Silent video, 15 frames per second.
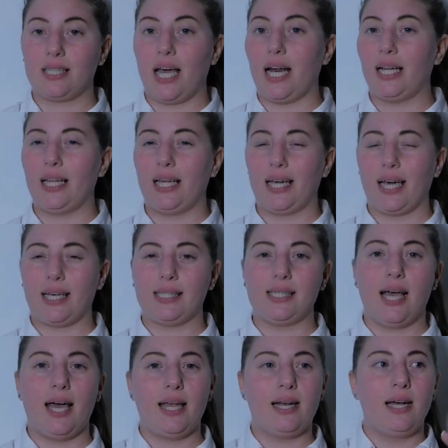Kind of like I
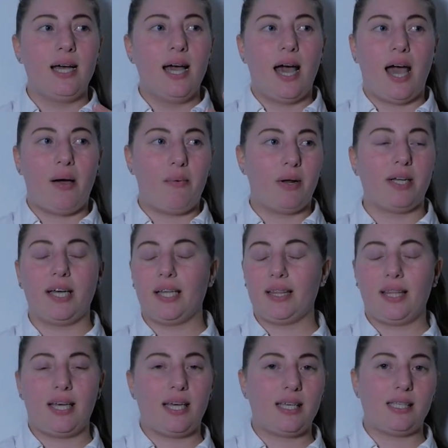said, I want to get
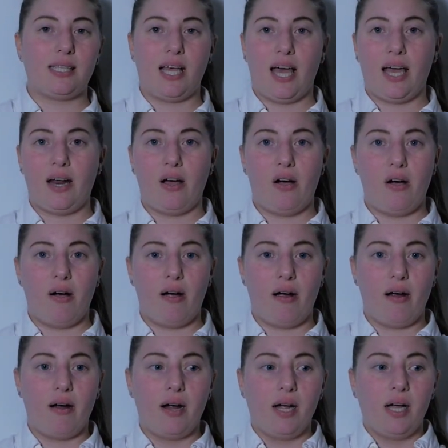things that
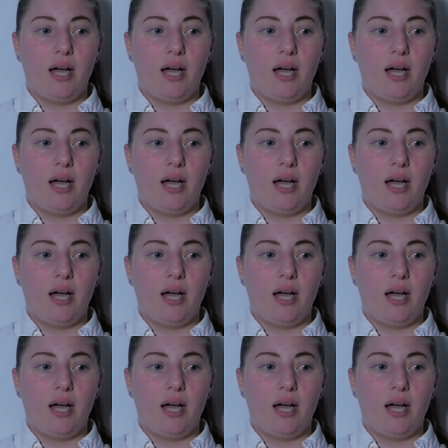are,